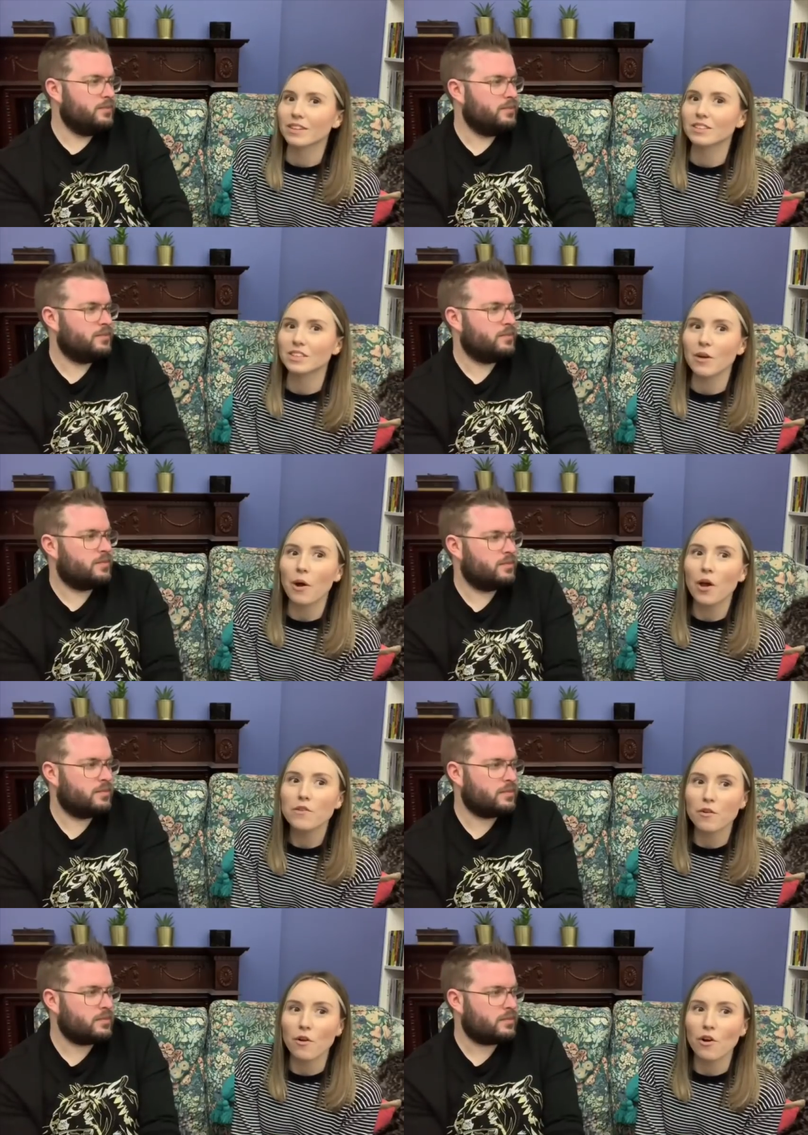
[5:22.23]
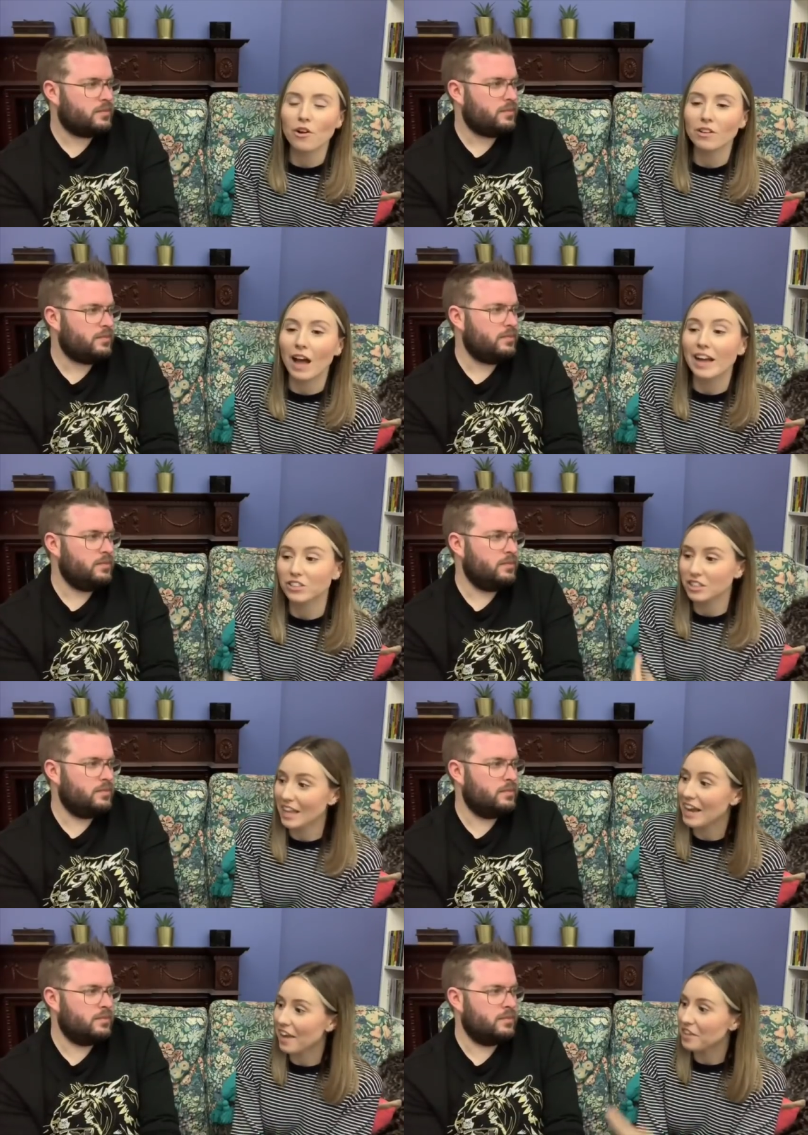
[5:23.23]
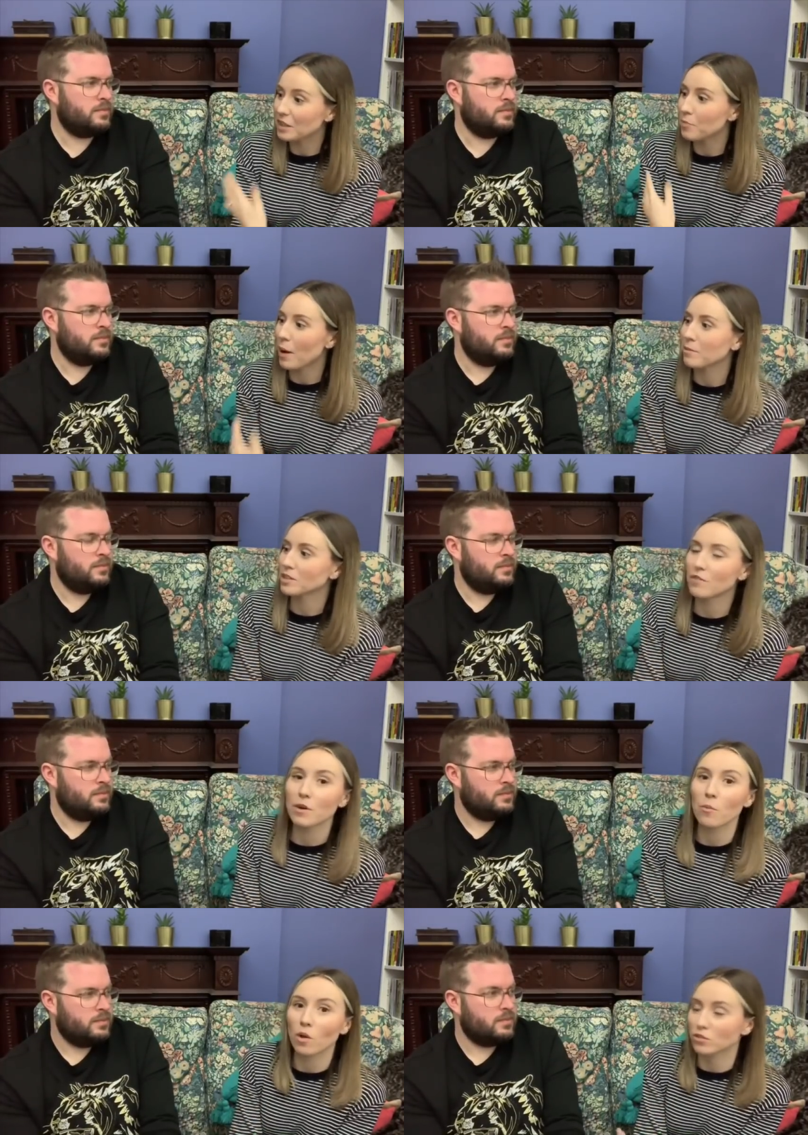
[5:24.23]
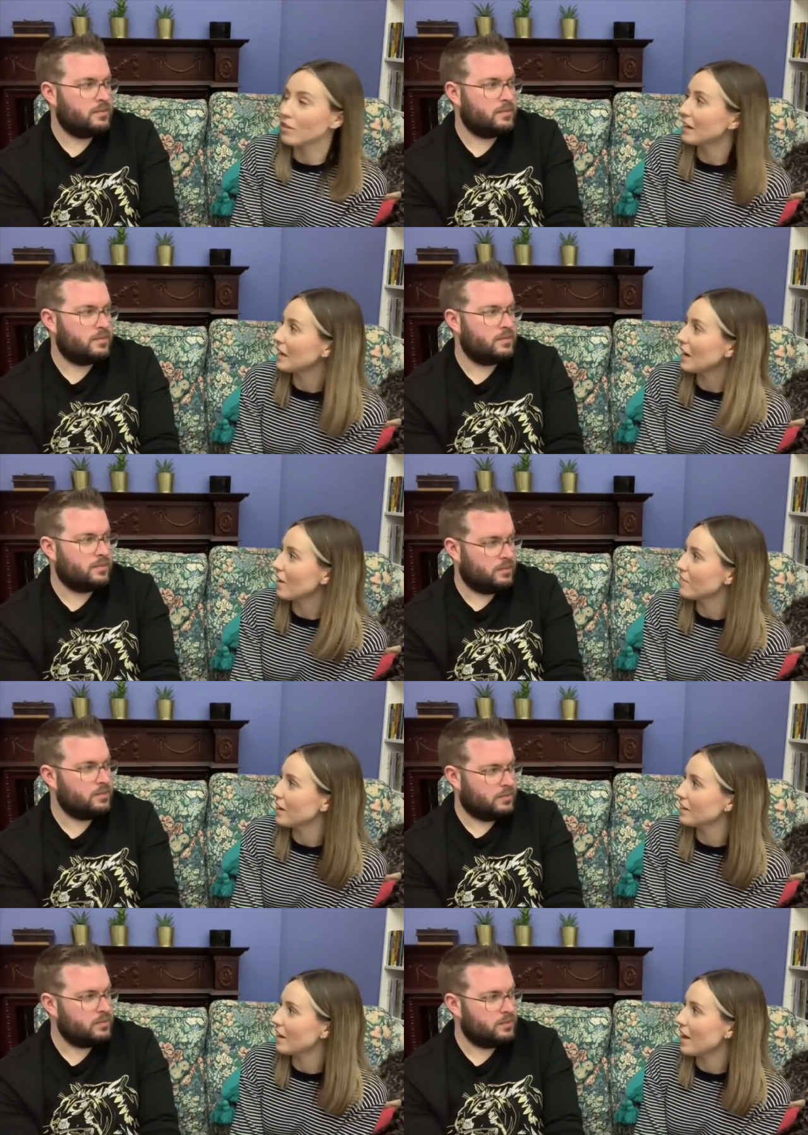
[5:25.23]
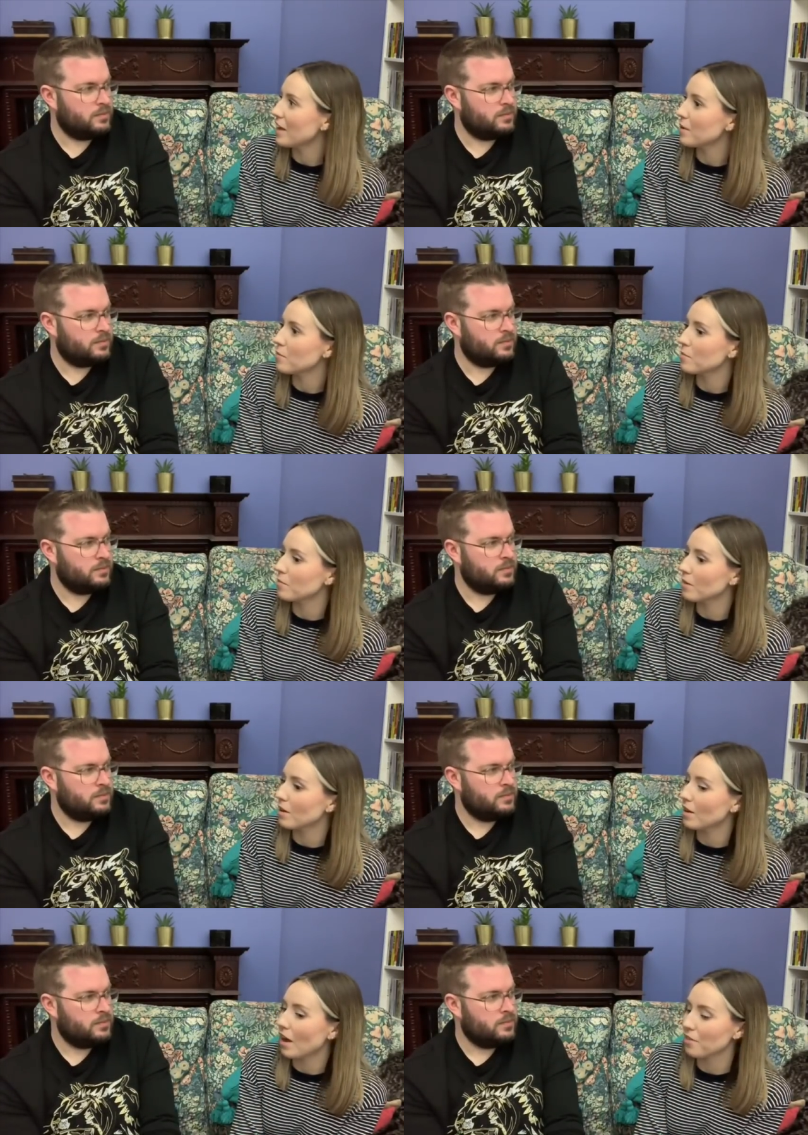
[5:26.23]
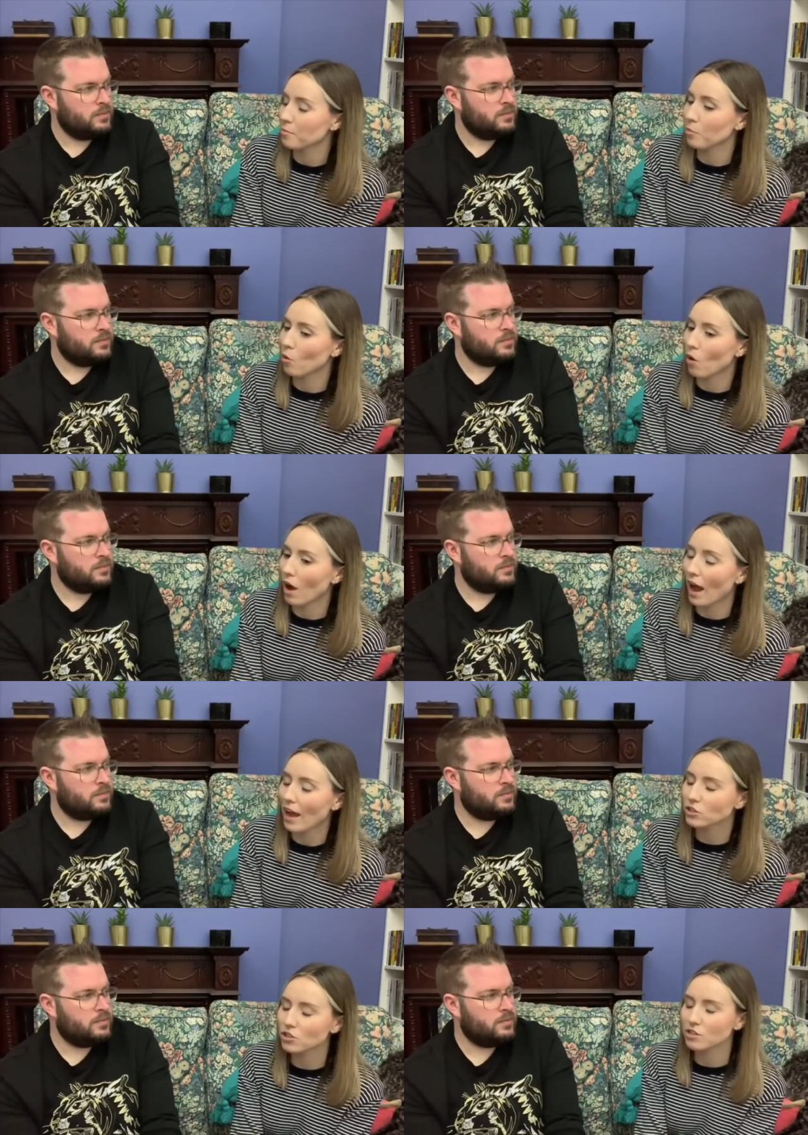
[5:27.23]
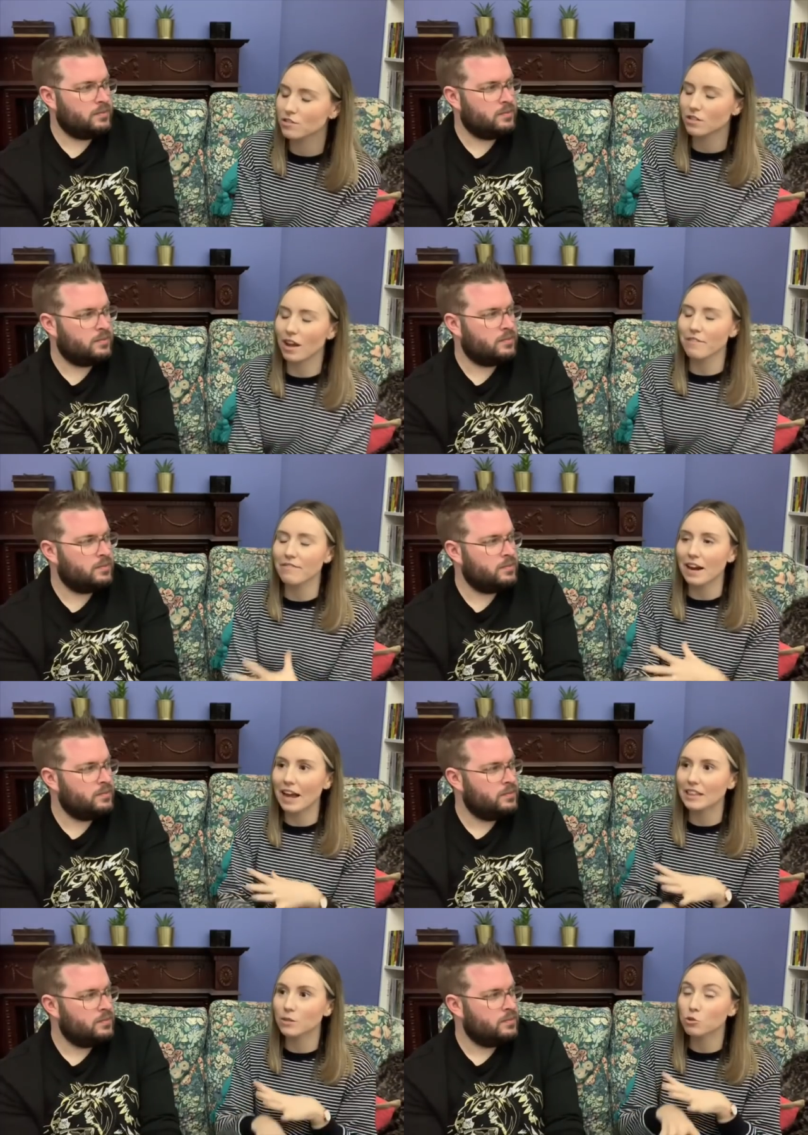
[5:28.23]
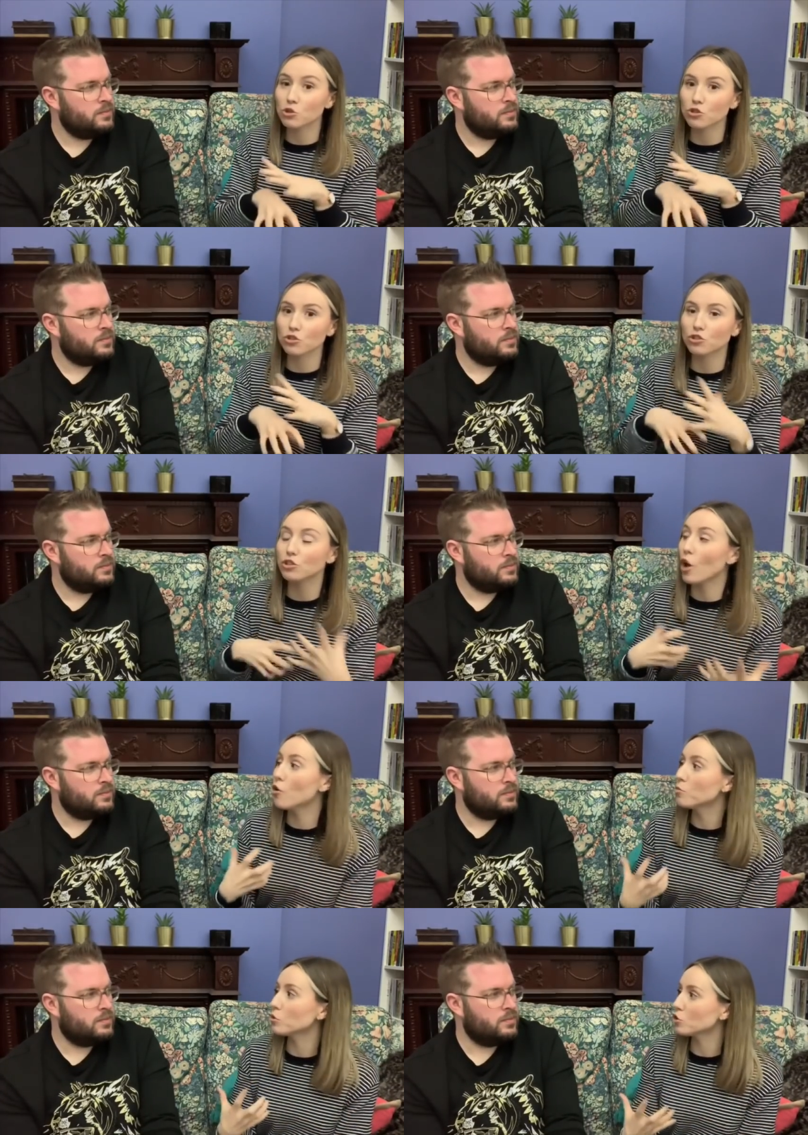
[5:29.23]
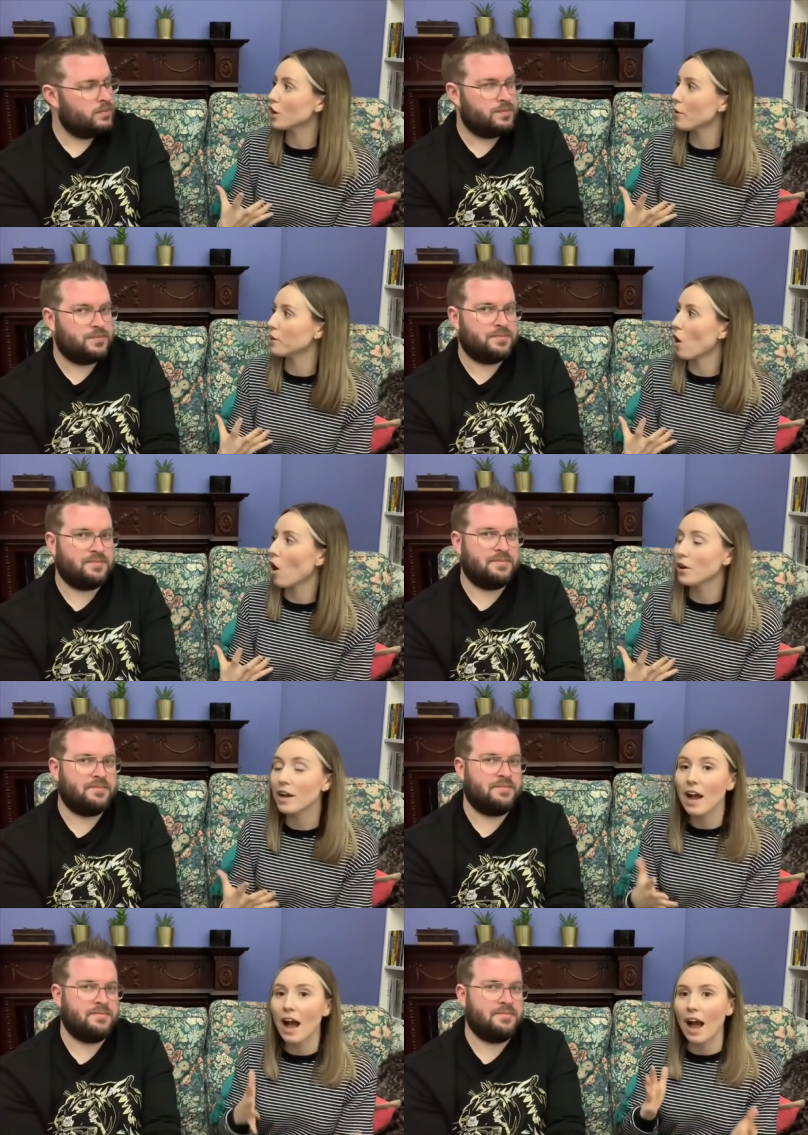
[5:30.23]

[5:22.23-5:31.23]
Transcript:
Speaker 1: So overall, as you say, I think the premise of it was really clever. But I felt like there was just so much going on.